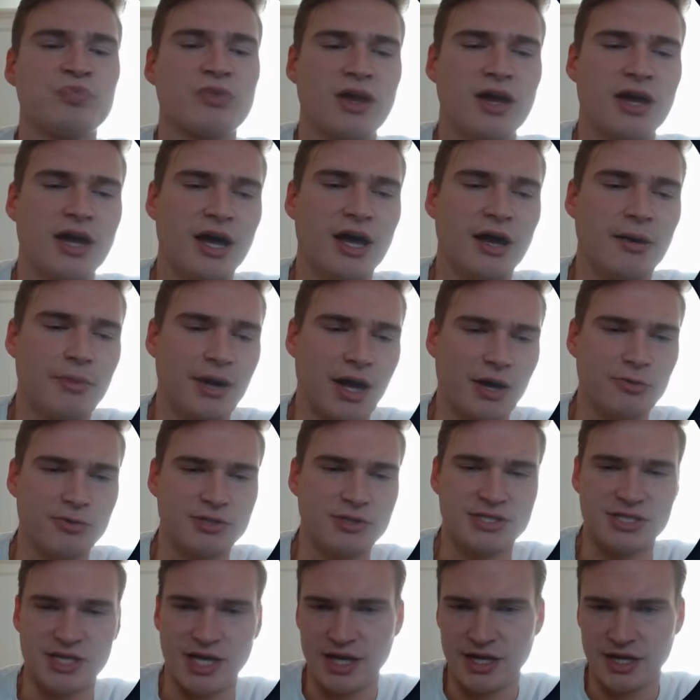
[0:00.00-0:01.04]
And I
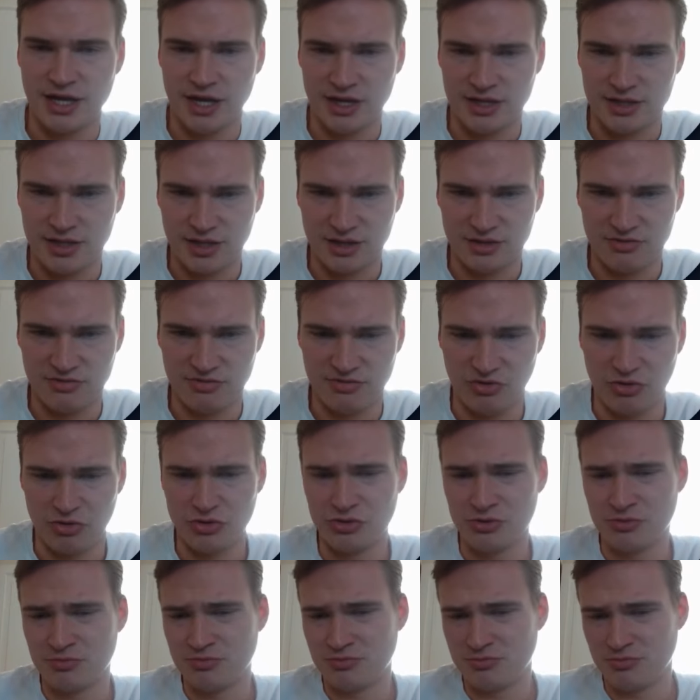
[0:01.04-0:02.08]
would say like the
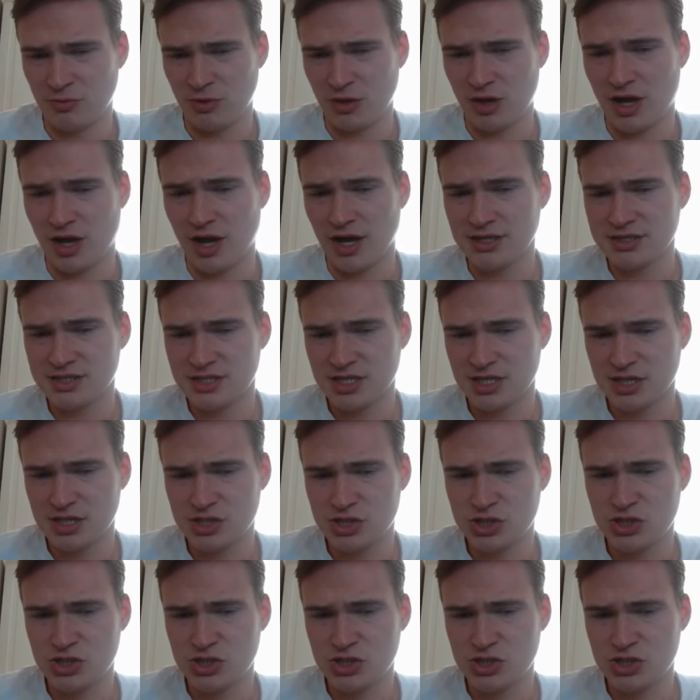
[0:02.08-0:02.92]
volume got